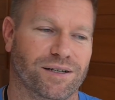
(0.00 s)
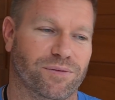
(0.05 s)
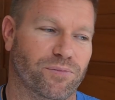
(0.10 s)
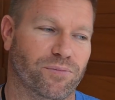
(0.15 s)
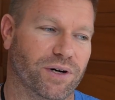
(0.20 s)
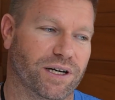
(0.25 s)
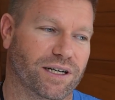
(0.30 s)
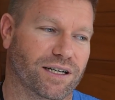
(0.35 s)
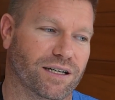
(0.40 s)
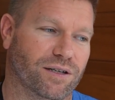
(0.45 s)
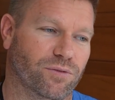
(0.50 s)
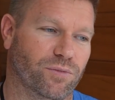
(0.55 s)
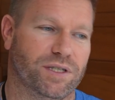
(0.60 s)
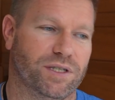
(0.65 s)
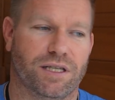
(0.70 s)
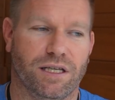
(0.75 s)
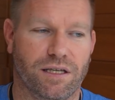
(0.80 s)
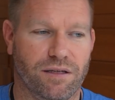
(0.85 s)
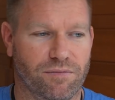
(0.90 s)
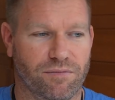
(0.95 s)
But uh, we
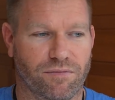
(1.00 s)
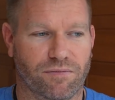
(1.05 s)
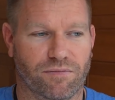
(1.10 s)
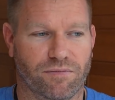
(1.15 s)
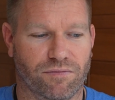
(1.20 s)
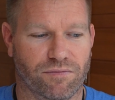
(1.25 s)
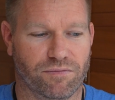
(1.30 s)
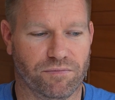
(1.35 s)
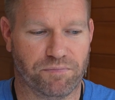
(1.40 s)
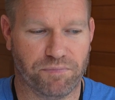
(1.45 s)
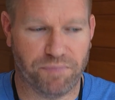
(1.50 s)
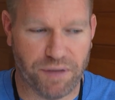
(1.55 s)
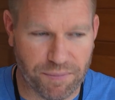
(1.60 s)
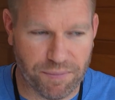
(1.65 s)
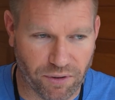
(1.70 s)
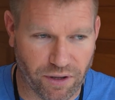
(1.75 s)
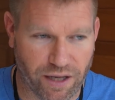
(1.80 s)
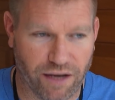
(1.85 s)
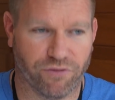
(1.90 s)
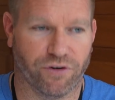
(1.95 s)
see
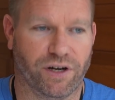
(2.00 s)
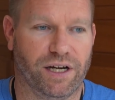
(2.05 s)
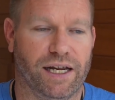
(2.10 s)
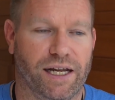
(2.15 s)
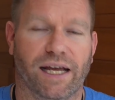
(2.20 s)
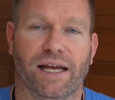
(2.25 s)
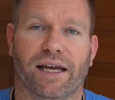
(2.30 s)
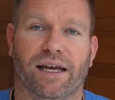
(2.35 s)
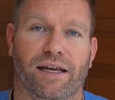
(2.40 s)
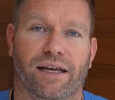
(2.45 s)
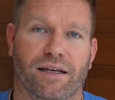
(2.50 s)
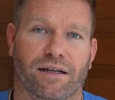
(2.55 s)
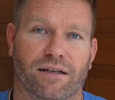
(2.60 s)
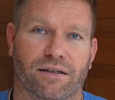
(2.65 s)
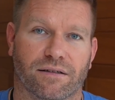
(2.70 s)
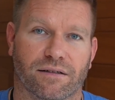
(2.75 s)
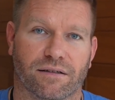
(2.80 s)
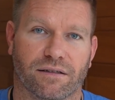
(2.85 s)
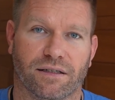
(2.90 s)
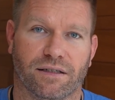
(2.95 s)
people every day
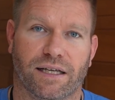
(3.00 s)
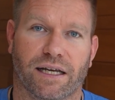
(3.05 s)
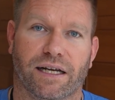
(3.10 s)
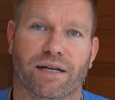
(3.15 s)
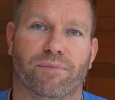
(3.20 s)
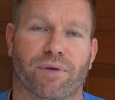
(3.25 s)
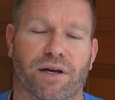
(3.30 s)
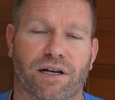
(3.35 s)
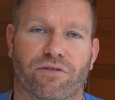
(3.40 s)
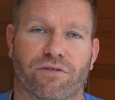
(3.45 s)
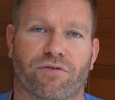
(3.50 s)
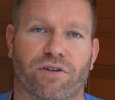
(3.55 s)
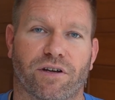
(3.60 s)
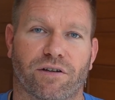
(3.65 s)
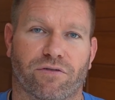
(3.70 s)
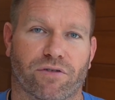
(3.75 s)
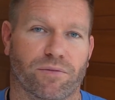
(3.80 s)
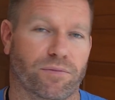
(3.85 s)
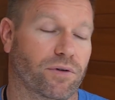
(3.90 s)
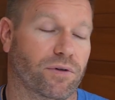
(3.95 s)
getting
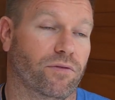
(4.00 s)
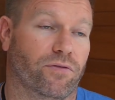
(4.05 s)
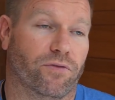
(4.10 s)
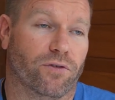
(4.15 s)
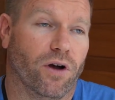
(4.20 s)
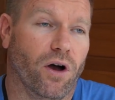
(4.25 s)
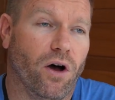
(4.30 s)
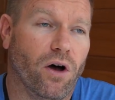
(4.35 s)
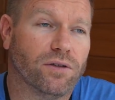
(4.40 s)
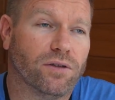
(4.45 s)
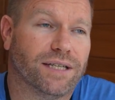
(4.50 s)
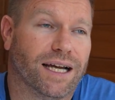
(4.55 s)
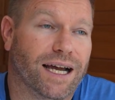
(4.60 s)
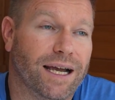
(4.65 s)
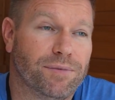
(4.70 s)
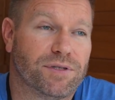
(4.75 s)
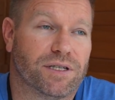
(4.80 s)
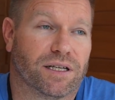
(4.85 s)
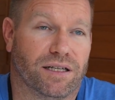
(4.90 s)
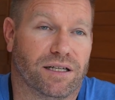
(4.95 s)
benefit from for all
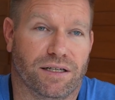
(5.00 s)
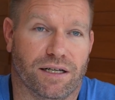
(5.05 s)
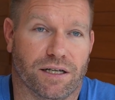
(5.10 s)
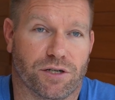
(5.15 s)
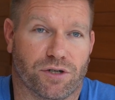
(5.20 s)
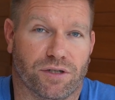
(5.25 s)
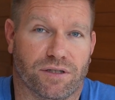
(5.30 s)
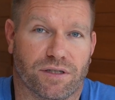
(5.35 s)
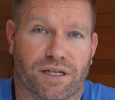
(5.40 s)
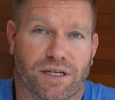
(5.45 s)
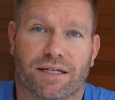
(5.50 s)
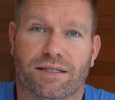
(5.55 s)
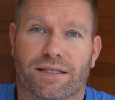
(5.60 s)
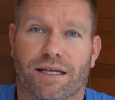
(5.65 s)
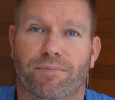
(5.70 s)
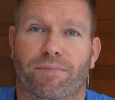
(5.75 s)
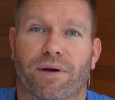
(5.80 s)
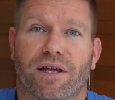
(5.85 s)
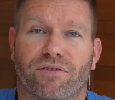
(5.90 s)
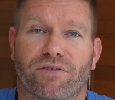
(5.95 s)
types of conditions. And I
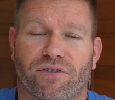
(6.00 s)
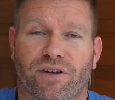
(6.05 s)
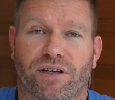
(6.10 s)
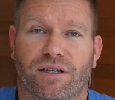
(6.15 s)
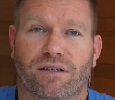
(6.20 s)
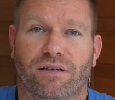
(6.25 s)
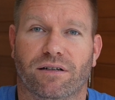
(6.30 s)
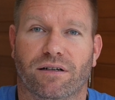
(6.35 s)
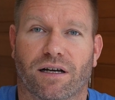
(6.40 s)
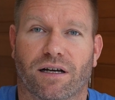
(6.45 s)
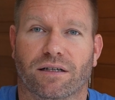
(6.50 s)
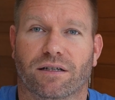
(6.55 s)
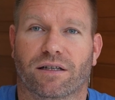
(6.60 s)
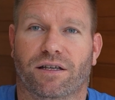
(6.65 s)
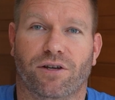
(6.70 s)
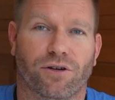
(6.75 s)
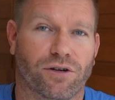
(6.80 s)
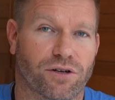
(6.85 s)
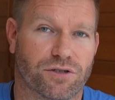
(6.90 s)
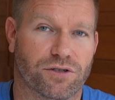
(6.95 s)
say benefit, not
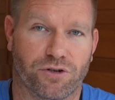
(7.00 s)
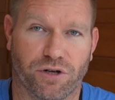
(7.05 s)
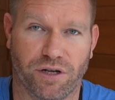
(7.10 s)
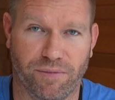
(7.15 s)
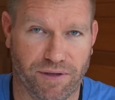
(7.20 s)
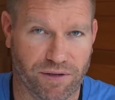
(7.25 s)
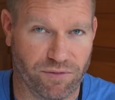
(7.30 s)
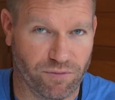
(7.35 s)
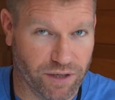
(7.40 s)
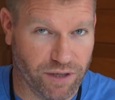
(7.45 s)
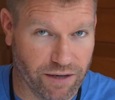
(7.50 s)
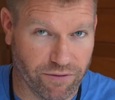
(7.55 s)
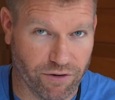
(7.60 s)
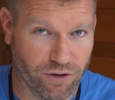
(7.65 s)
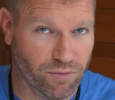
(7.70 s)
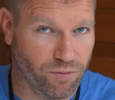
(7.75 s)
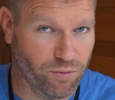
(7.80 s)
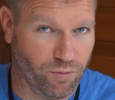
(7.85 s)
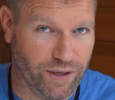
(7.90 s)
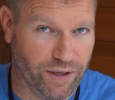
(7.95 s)
cure, treatment,
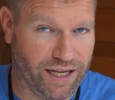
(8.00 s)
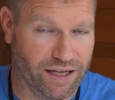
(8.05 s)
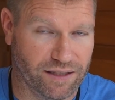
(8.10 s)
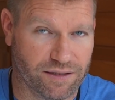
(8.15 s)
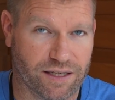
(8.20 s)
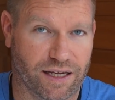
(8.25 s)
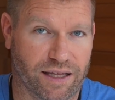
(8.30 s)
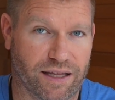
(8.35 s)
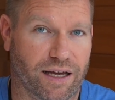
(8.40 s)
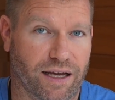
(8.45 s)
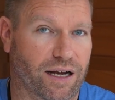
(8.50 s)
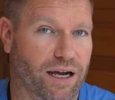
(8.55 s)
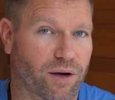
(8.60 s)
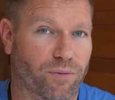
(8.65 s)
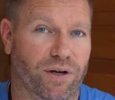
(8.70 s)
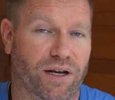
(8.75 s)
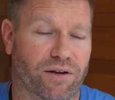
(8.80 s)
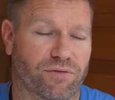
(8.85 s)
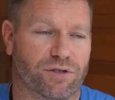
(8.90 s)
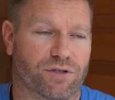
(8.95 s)
whatever. We can't say that. I
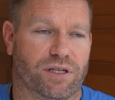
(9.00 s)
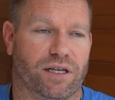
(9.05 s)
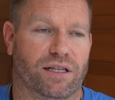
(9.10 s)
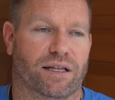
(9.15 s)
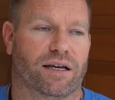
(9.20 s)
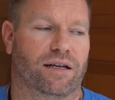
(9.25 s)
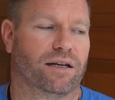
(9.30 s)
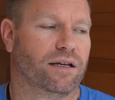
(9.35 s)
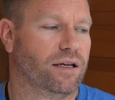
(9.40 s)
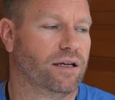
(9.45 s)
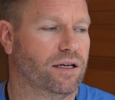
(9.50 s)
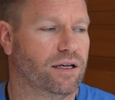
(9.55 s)
would never say that.